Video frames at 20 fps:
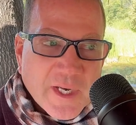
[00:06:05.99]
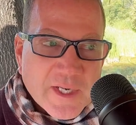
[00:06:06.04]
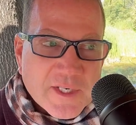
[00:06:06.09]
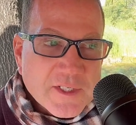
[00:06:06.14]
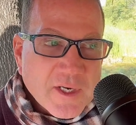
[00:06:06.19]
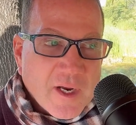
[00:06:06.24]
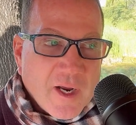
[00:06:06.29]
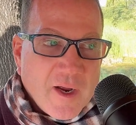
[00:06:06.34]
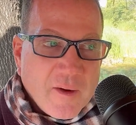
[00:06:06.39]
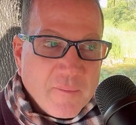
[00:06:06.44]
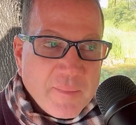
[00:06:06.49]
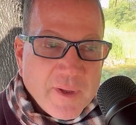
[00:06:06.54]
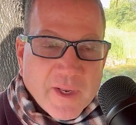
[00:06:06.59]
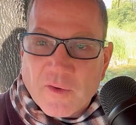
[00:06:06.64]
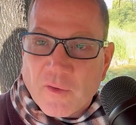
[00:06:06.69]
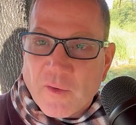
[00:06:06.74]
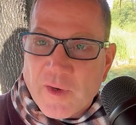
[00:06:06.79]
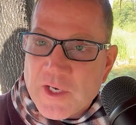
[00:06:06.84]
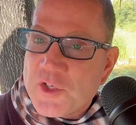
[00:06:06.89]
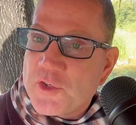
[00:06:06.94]
It's
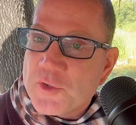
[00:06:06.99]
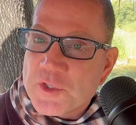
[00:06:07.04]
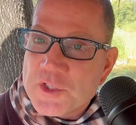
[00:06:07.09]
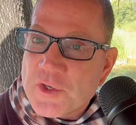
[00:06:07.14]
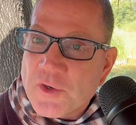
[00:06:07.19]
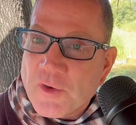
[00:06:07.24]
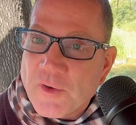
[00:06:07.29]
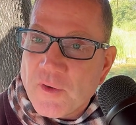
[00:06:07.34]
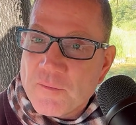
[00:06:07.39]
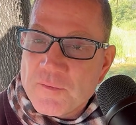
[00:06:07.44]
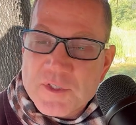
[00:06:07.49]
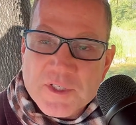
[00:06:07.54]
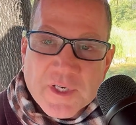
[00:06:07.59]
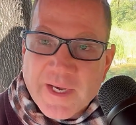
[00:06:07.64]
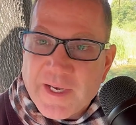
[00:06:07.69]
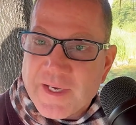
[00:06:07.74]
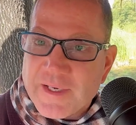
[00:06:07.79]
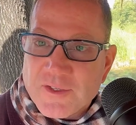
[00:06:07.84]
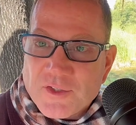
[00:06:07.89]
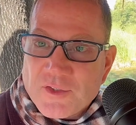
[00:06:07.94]
better interest terms.
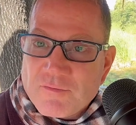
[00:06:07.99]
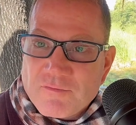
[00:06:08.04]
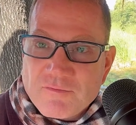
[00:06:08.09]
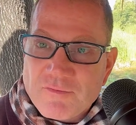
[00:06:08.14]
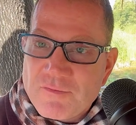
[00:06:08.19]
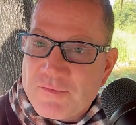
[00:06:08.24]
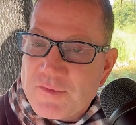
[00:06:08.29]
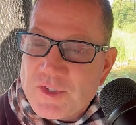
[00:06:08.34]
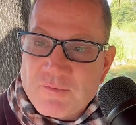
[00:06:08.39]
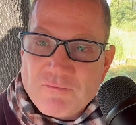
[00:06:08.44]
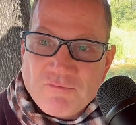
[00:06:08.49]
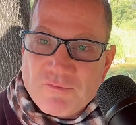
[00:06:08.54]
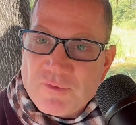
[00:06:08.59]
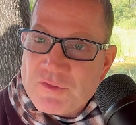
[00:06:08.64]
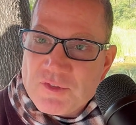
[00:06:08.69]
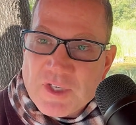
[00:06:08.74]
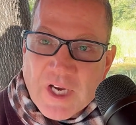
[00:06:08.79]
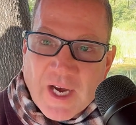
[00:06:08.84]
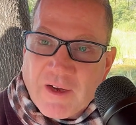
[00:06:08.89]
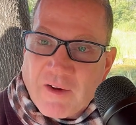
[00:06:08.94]
I didn't
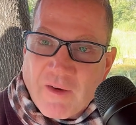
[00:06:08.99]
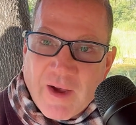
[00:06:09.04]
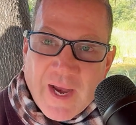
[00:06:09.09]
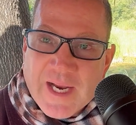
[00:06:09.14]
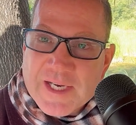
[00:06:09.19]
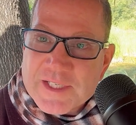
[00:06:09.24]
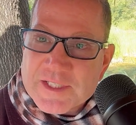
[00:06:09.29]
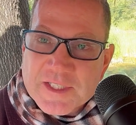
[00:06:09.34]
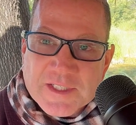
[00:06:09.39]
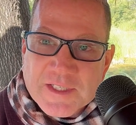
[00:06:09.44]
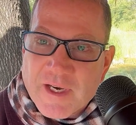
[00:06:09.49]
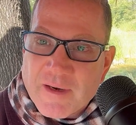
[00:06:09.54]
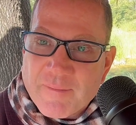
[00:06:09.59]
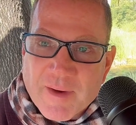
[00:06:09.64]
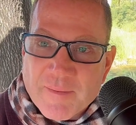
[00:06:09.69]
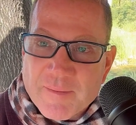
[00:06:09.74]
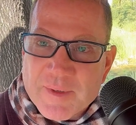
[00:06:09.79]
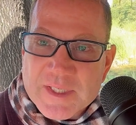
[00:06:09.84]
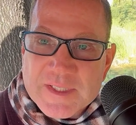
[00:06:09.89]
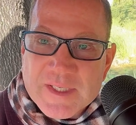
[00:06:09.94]
check or ask. It's none of
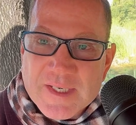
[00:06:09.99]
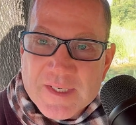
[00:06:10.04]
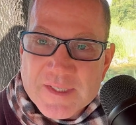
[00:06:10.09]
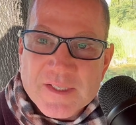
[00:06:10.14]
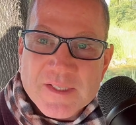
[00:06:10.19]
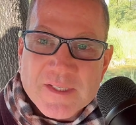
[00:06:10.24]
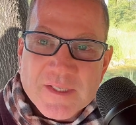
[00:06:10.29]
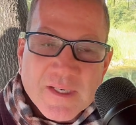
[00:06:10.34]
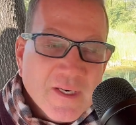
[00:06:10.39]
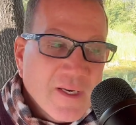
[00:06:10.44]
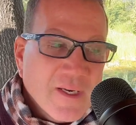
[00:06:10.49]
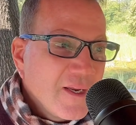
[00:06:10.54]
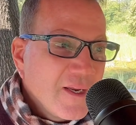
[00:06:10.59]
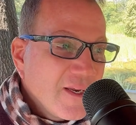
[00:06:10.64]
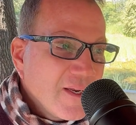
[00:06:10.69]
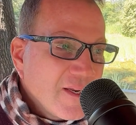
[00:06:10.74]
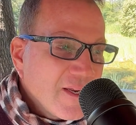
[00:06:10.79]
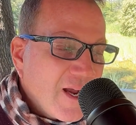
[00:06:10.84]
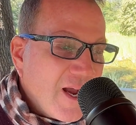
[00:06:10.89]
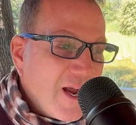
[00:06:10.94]
my business.
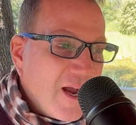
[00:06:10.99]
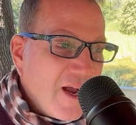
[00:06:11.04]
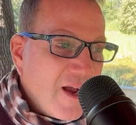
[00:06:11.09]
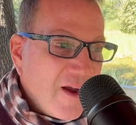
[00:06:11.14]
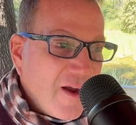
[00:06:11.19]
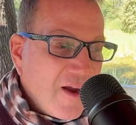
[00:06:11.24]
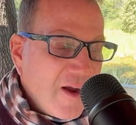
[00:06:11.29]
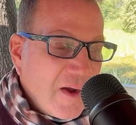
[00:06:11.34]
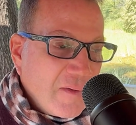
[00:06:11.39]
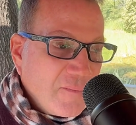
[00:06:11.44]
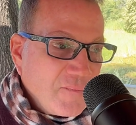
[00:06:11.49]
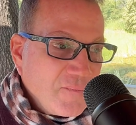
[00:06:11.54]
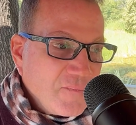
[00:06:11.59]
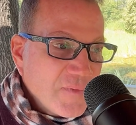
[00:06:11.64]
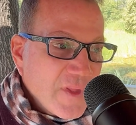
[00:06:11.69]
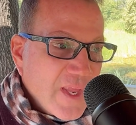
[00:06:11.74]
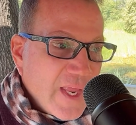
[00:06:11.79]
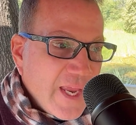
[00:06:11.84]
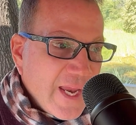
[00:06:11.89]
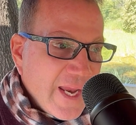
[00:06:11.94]

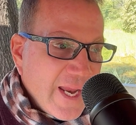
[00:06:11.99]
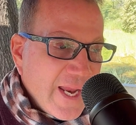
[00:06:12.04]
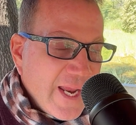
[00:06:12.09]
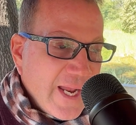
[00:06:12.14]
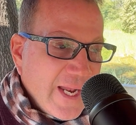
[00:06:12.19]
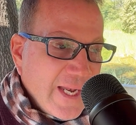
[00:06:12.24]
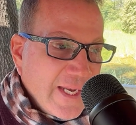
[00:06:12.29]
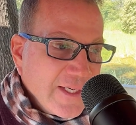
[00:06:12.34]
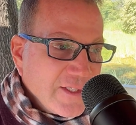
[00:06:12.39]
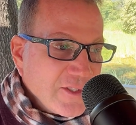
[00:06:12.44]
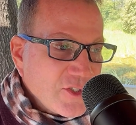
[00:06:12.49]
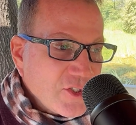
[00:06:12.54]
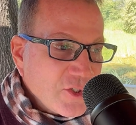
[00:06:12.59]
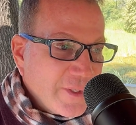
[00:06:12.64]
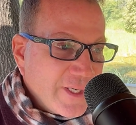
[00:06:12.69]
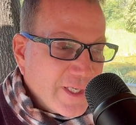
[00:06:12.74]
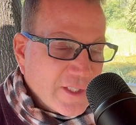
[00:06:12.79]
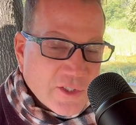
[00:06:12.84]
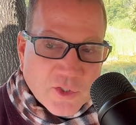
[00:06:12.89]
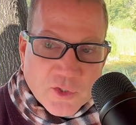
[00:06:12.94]
And to
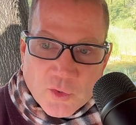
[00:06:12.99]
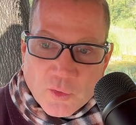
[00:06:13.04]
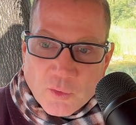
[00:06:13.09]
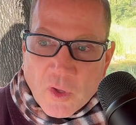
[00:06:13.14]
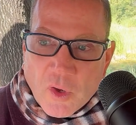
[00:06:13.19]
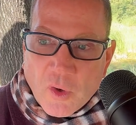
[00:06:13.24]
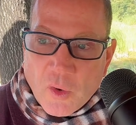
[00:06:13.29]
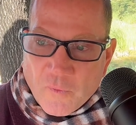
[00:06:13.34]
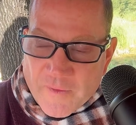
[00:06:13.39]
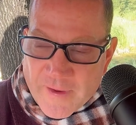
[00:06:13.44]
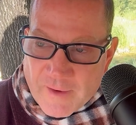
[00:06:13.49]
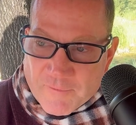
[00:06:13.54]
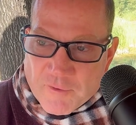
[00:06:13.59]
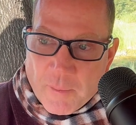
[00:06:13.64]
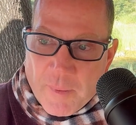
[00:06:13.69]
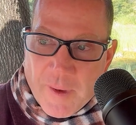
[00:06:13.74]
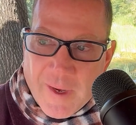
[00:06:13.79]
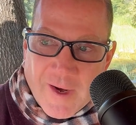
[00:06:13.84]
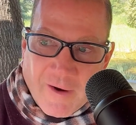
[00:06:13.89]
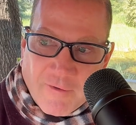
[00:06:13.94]
get the new loan, they have
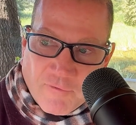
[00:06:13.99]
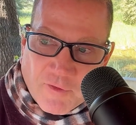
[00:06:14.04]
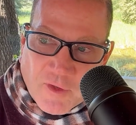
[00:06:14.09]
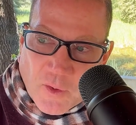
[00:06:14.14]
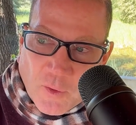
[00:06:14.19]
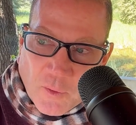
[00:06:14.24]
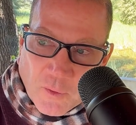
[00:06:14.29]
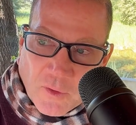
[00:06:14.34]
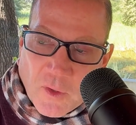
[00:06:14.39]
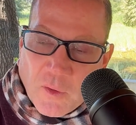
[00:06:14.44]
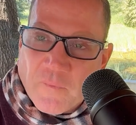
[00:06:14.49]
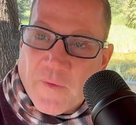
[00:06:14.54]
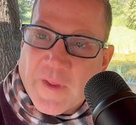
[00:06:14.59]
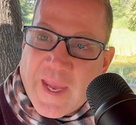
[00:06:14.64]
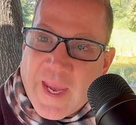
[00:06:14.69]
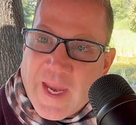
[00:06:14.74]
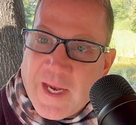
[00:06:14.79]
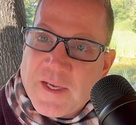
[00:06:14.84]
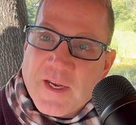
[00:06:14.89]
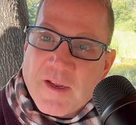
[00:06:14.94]
to pay off the old loan. They
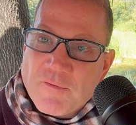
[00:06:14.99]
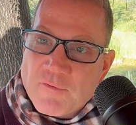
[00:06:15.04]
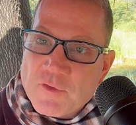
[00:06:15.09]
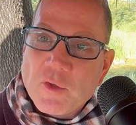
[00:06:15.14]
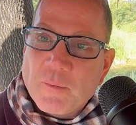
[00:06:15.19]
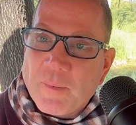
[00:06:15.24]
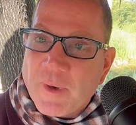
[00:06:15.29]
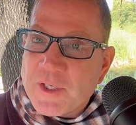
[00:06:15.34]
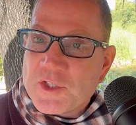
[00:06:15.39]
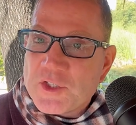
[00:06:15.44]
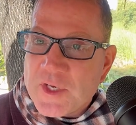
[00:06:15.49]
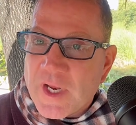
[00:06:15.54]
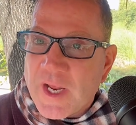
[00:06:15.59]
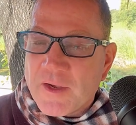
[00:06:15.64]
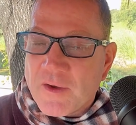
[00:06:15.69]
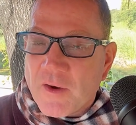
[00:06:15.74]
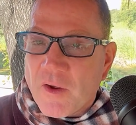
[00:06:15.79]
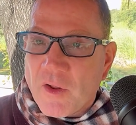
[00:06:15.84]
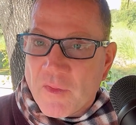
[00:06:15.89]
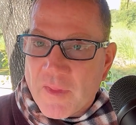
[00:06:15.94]
can't have too much
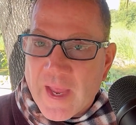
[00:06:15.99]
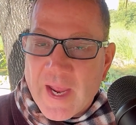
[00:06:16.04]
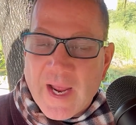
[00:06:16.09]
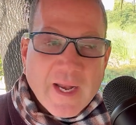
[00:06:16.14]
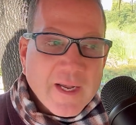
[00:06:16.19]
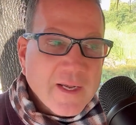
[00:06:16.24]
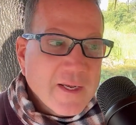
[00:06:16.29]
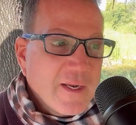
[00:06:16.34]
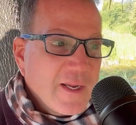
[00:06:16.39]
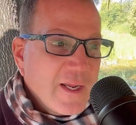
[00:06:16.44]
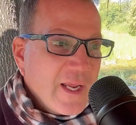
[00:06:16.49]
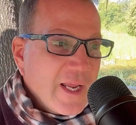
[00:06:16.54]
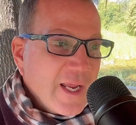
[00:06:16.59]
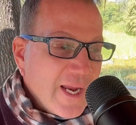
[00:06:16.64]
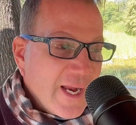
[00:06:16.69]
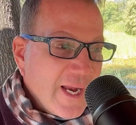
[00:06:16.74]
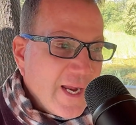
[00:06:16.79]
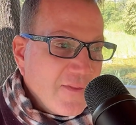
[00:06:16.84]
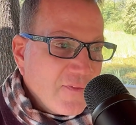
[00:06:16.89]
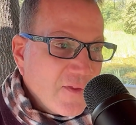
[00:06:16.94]
debt and all that.
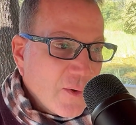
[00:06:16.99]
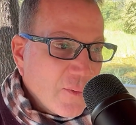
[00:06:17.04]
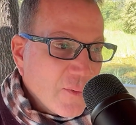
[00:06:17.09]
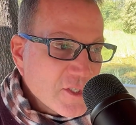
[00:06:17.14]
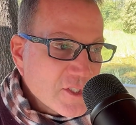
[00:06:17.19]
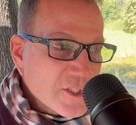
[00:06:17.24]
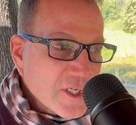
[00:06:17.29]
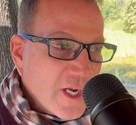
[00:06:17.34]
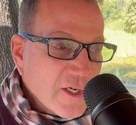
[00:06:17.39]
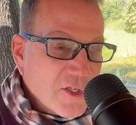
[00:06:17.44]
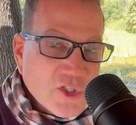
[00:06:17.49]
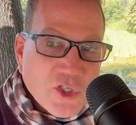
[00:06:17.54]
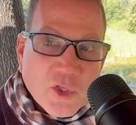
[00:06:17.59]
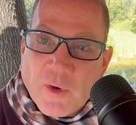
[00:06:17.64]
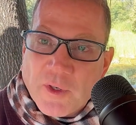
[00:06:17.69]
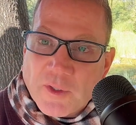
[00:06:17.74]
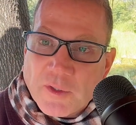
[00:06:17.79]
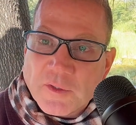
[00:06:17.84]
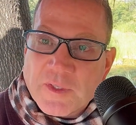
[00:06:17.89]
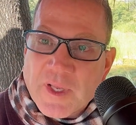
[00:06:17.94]
And there was
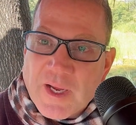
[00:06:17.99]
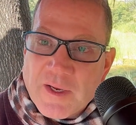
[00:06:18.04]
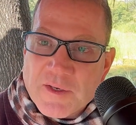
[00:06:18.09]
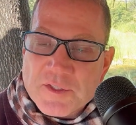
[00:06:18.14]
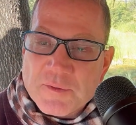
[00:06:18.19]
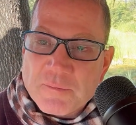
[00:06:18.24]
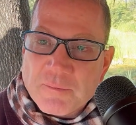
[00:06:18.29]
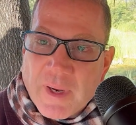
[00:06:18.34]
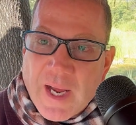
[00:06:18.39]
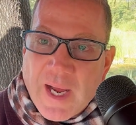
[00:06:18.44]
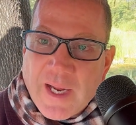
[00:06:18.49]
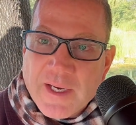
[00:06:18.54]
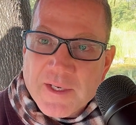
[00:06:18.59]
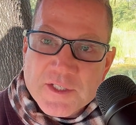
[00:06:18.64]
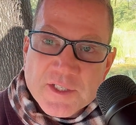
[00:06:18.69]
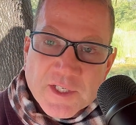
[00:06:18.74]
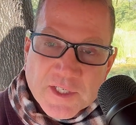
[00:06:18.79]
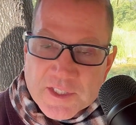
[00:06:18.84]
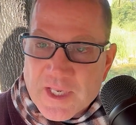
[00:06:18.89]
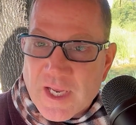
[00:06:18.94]
200,000 baht,
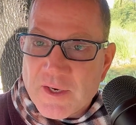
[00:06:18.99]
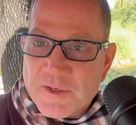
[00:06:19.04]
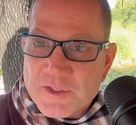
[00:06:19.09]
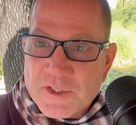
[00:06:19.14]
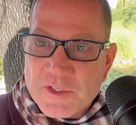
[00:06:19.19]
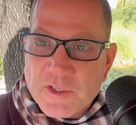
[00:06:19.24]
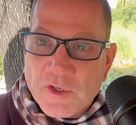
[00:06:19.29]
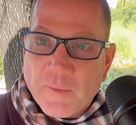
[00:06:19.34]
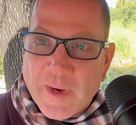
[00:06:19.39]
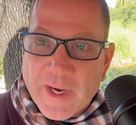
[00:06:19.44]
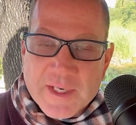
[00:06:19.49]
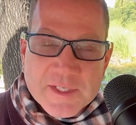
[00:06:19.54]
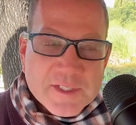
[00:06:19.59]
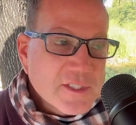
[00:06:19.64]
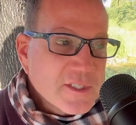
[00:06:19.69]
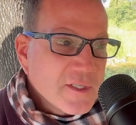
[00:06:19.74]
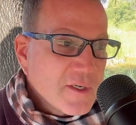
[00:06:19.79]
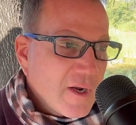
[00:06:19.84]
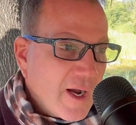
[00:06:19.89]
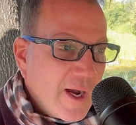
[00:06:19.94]
6,000
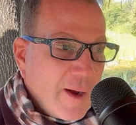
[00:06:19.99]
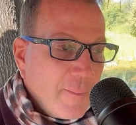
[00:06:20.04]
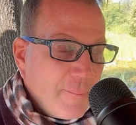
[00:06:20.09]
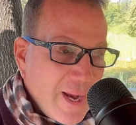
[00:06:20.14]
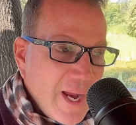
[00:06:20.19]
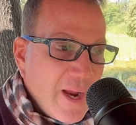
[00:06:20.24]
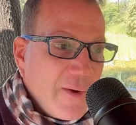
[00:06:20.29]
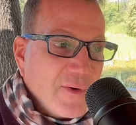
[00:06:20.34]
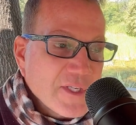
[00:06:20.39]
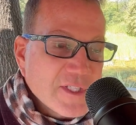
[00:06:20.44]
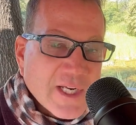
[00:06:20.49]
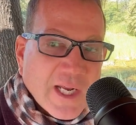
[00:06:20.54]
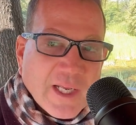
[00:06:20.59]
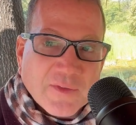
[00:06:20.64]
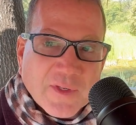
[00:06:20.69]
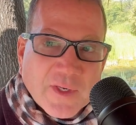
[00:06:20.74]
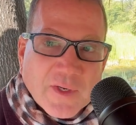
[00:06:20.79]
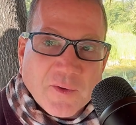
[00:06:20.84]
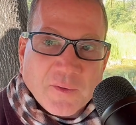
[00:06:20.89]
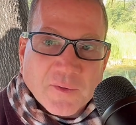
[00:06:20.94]
US balance
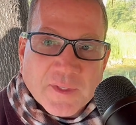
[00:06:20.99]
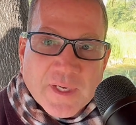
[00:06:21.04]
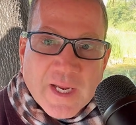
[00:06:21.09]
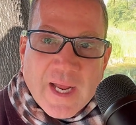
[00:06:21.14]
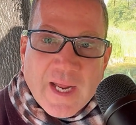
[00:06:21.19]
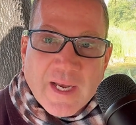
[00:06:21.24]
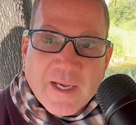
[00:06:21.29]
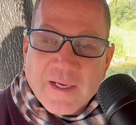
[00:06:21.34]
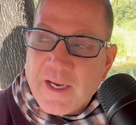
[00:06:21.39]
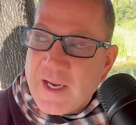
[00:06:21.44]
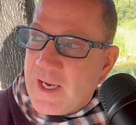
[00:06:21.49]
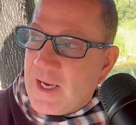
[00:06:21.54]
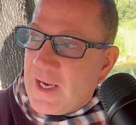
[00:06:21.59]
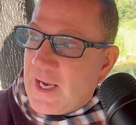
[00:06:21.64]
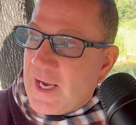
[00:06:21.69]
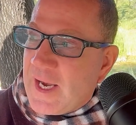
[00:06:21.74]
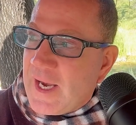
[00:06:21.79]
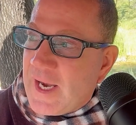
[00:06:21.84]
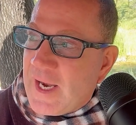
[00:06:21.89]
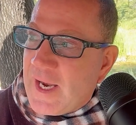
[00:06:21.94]
on the old debt.
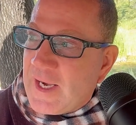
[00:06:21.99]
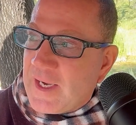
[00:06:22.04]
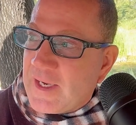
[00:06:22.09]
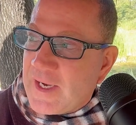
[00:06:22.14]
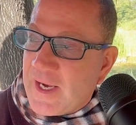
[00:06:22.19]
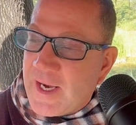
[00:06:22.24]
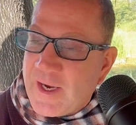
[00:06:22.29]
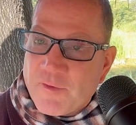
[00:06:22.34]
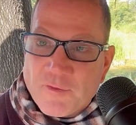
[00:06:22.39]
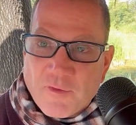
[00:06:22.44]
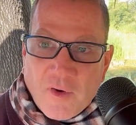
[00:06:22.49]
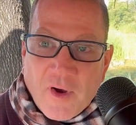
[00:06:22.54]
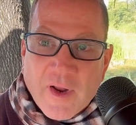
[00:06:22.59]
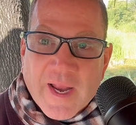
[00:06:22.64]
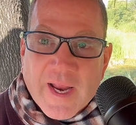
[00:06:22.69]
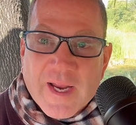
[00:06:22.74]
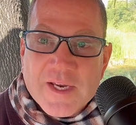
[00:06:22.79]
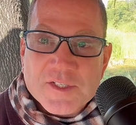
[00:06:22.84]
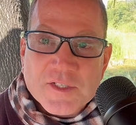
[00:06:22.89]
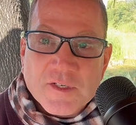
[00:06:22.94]
And Fawn
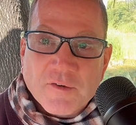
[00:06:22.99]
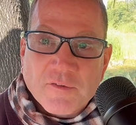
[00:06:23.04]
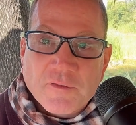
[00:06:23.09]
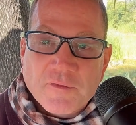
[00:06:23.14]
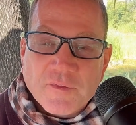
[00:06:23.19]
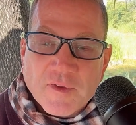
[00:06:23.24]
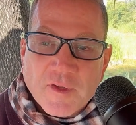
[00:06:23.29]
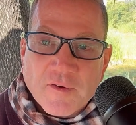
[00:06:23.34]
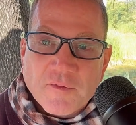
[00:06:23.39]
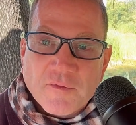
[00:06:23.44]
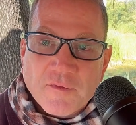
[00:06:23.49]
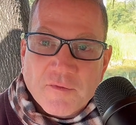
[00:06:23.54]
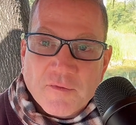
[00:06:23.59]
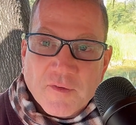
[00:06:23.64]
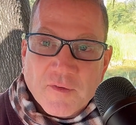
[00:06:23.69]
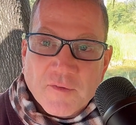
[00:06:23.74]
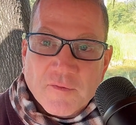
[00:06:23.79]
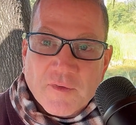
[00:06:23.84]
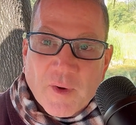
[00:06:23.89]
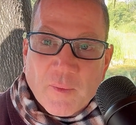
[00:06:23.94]
asked
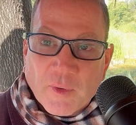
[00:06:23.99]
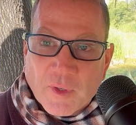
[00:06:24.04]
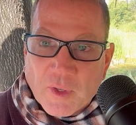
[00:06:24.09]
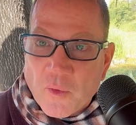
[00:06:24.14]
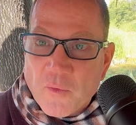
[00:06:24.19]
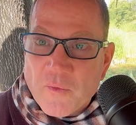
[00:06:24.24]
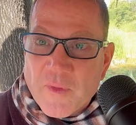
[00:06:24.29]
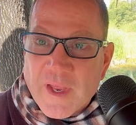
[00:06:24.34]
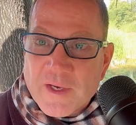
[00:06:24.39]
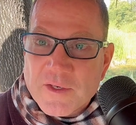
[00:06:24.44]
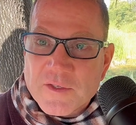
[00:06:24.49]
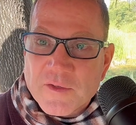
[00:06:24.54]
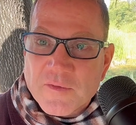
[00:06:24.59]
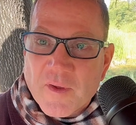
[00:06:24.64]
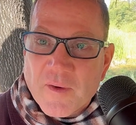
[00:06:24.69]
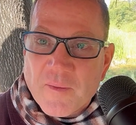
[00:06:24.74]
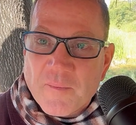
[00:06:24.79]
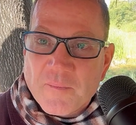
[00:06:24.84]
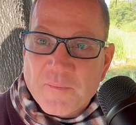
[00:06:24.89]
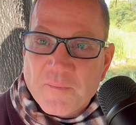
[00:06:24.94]
if I would loan that to them.